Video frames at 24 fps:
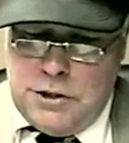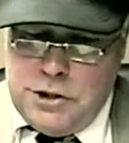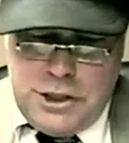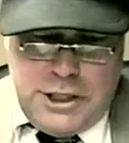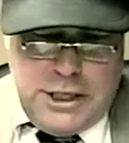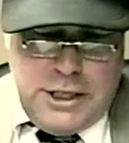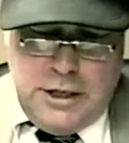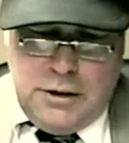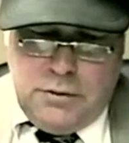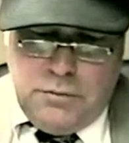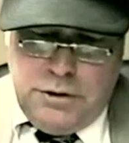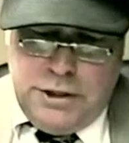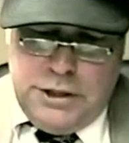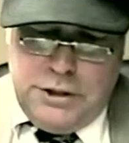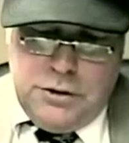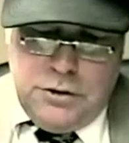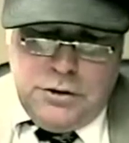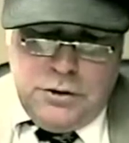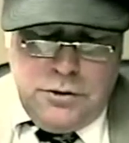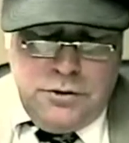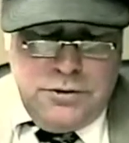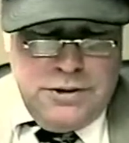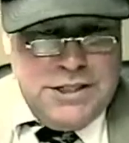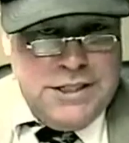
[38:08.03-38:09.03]
Janet Reno,
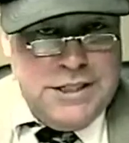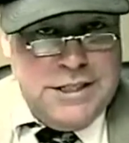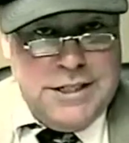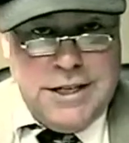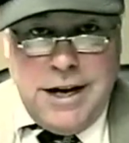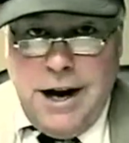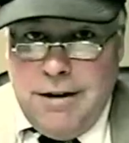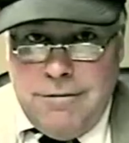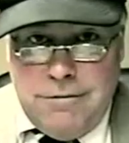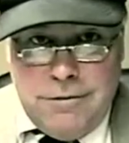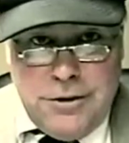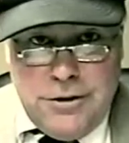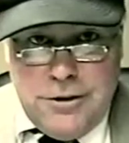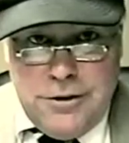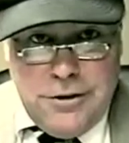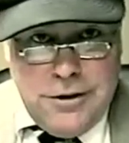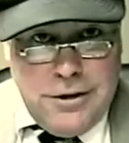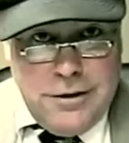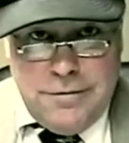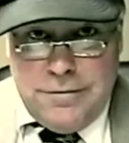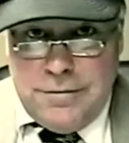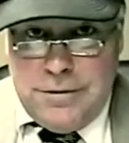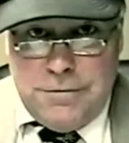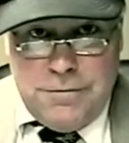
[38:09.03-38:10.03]
who is a governor
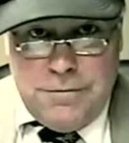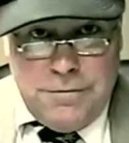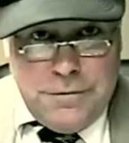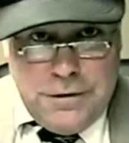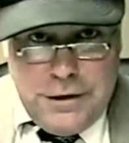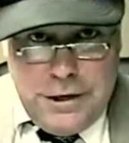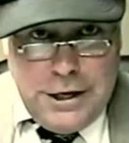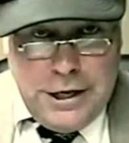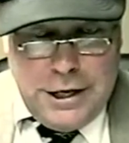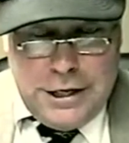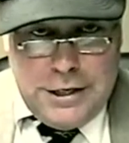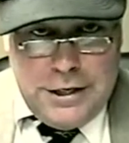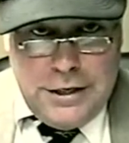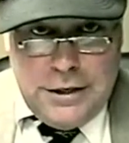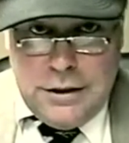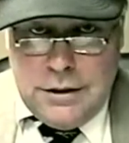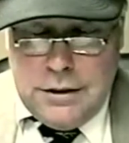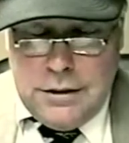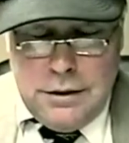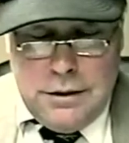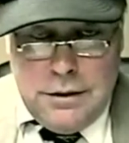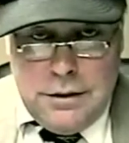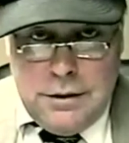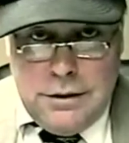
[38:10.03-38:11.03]
of the fund,
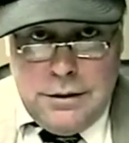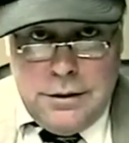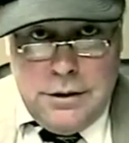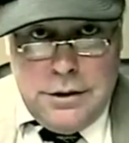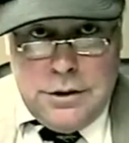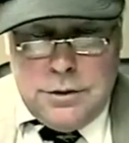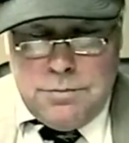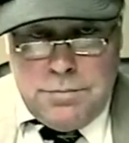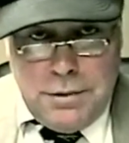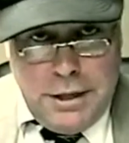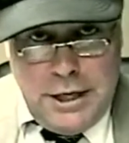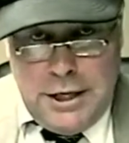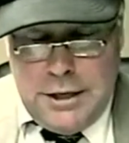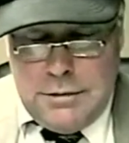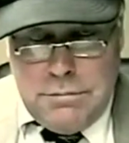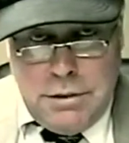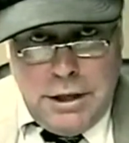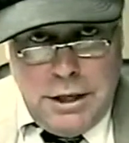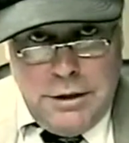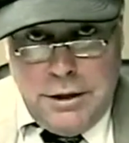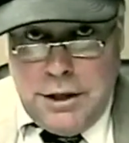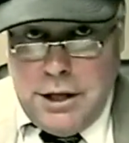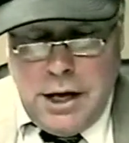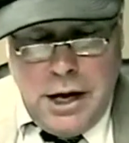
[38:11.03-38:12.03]
is paid
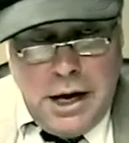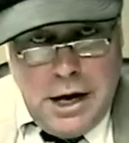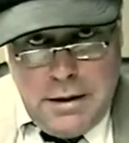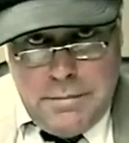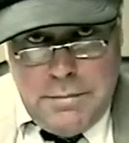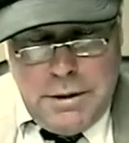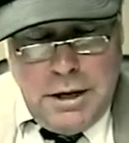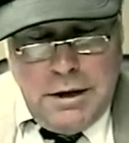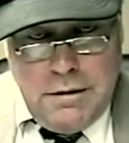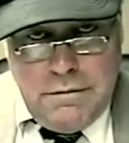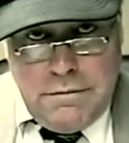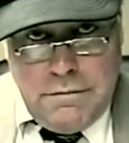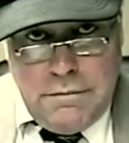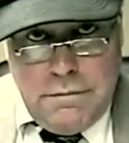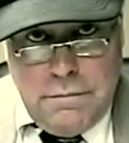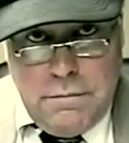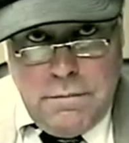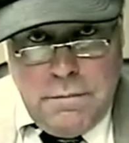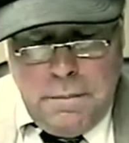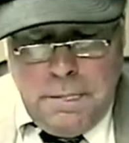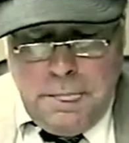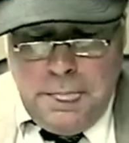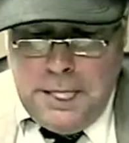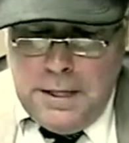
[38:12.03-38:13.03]
by the IMF.
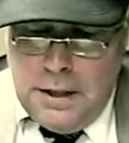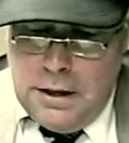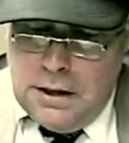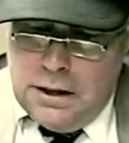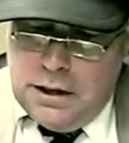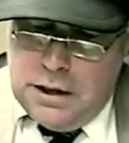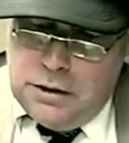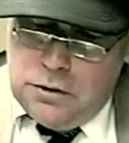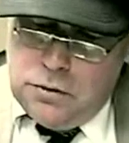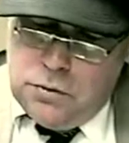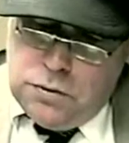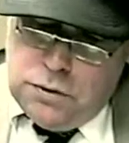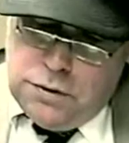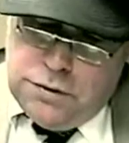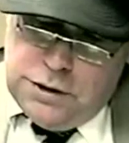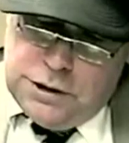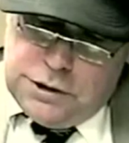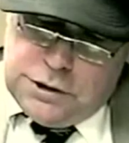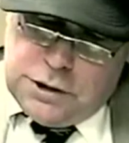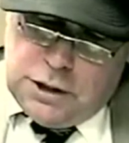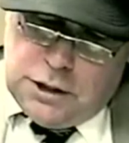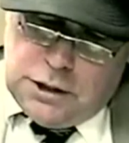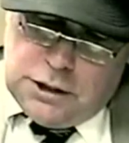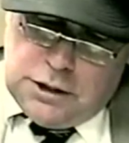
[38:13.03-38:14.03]
And who are they
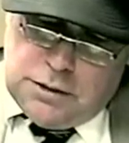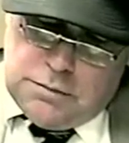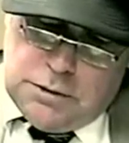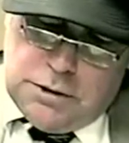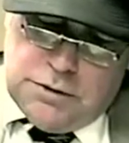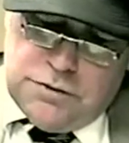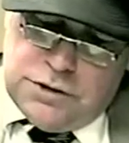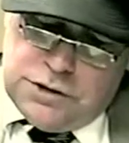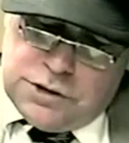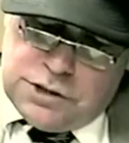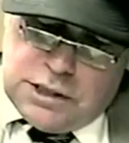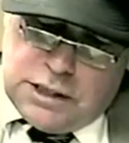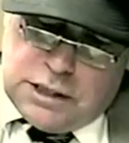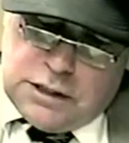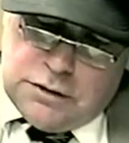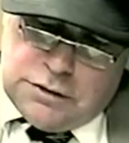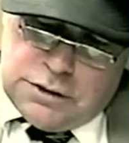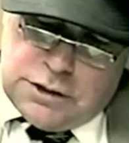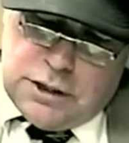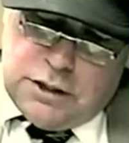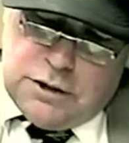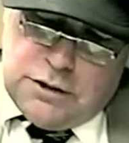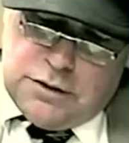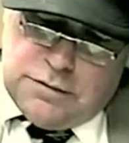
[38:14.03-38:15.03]
talking about? The
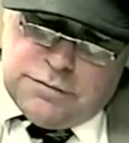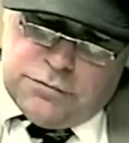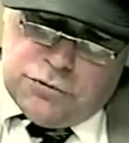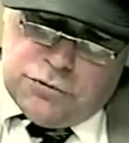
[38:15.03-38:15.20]
Secretary of